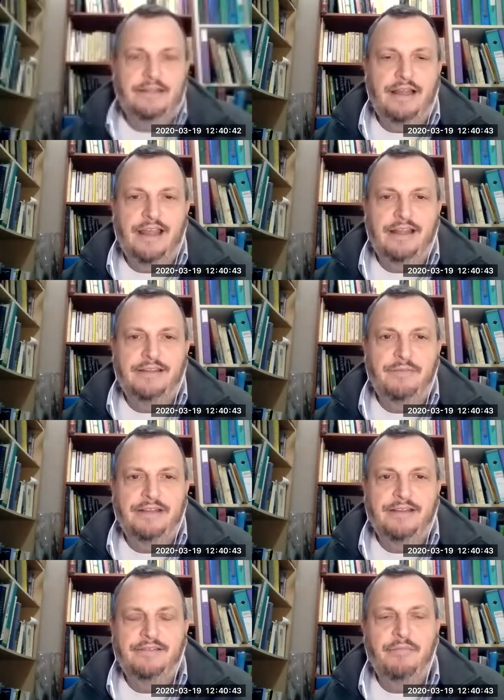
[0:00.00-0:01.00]
me, it doesn't
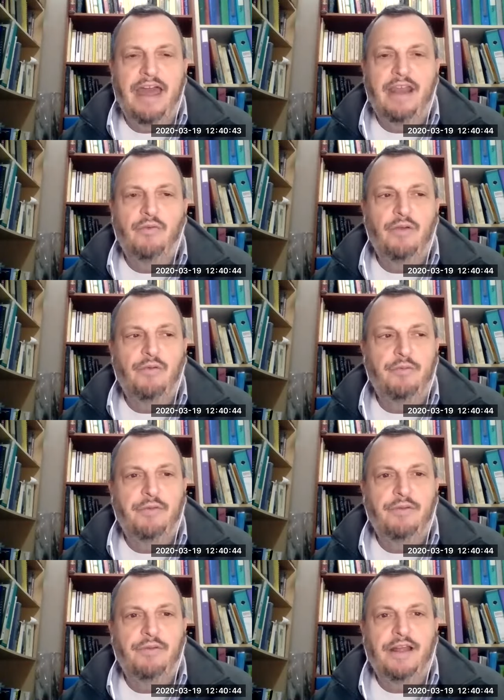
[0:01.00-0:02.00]
matter what it would be
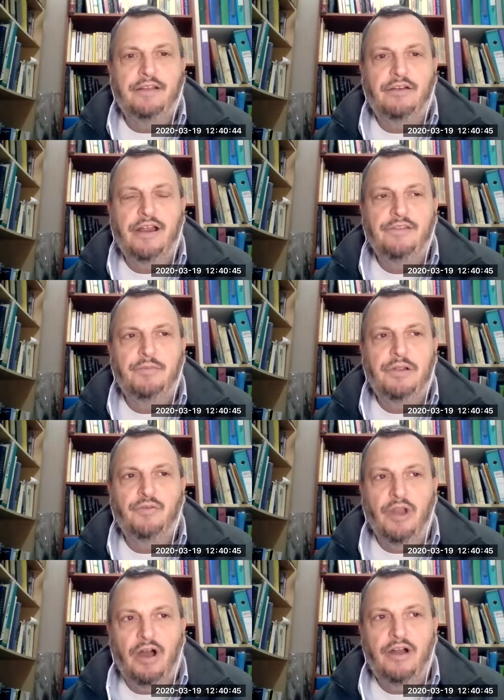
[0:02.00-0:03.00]
without the crisis, because we
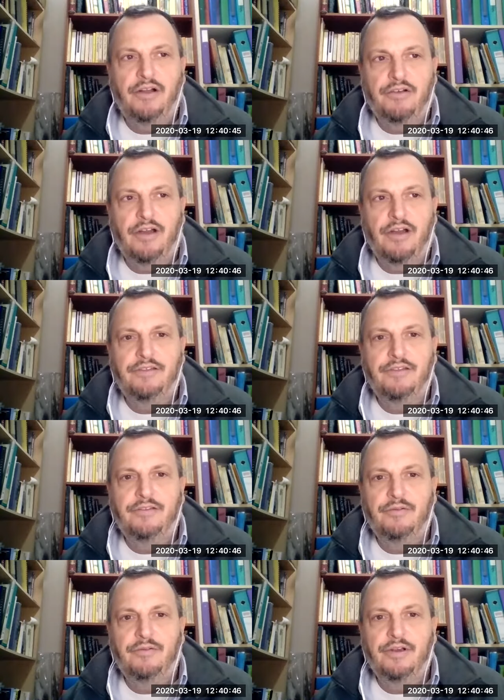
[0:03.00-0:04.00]
are in crisis and we're
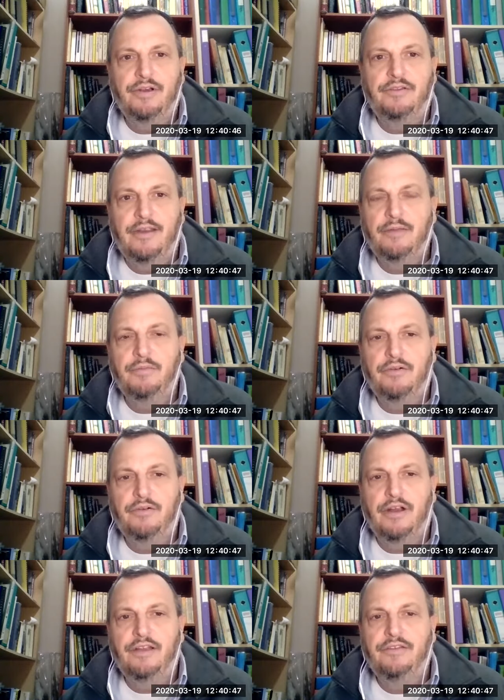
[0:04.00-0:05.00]
in a terrible
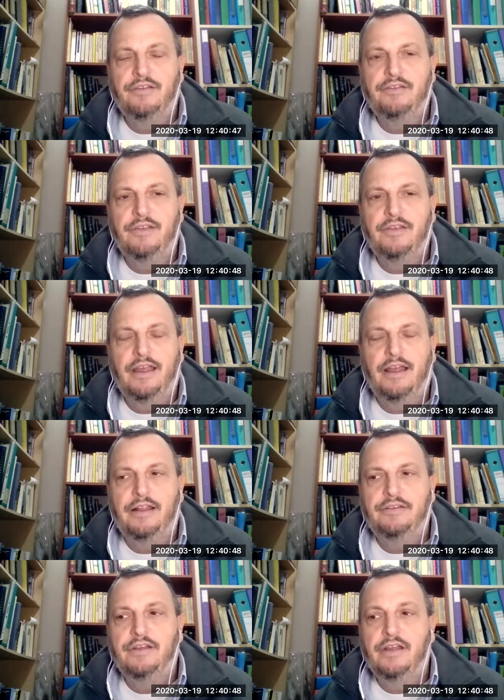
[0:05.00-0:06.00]
crisis. And
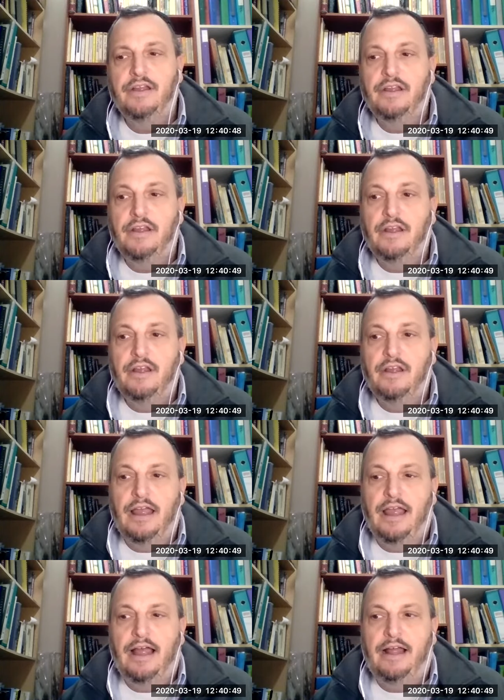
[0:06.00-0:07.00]

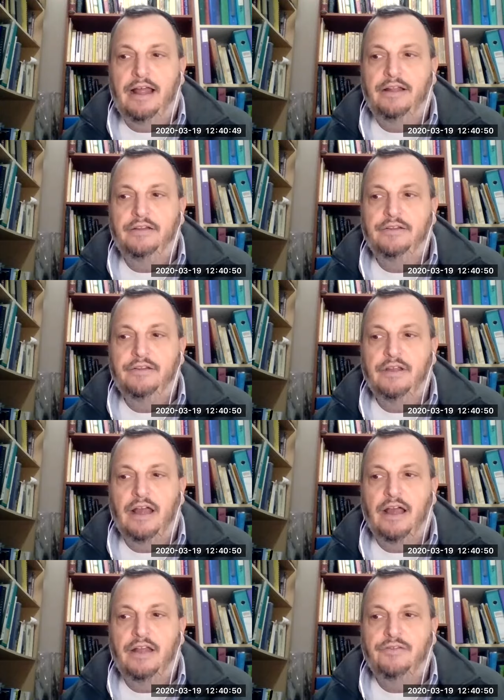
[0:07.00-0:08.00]

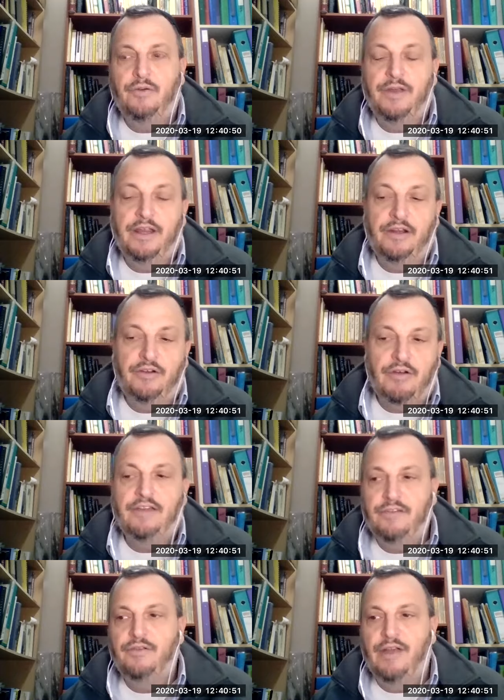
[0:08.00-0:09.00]
so in crisis,
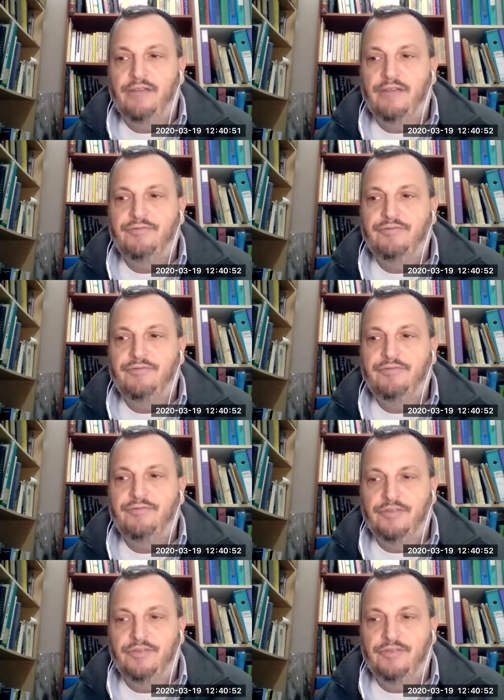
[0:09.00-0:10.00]
you have to
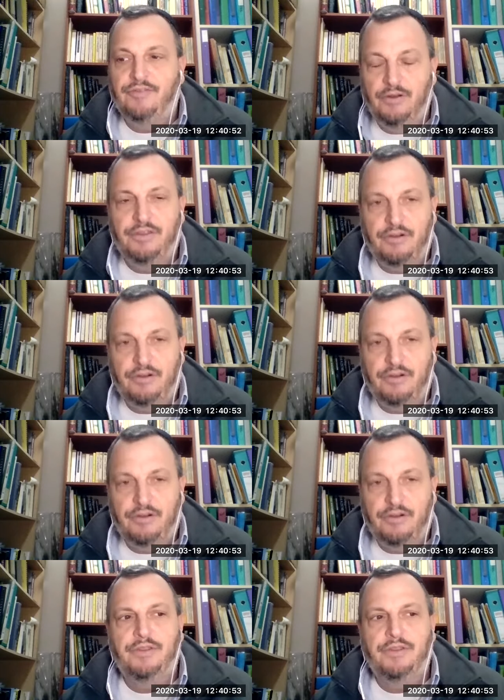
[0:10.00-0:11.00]
deal with the crisis,
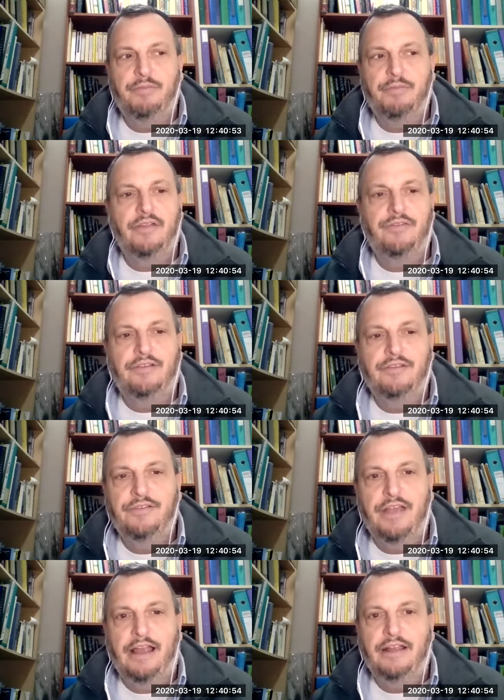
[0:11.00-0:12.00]
and put the politics
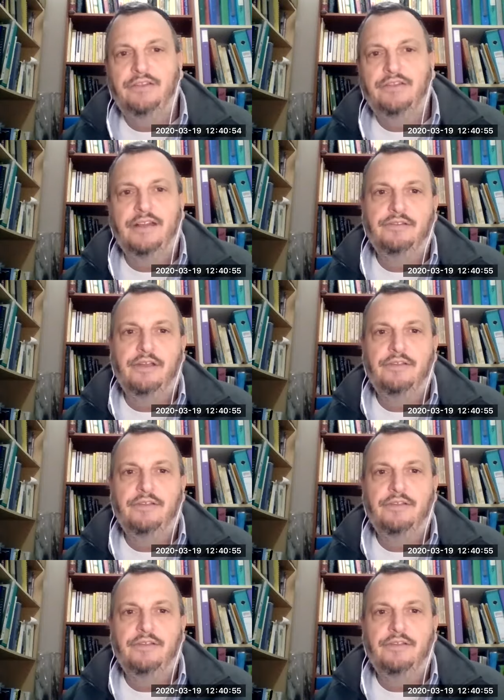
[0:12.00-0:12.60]
aside. So that's why,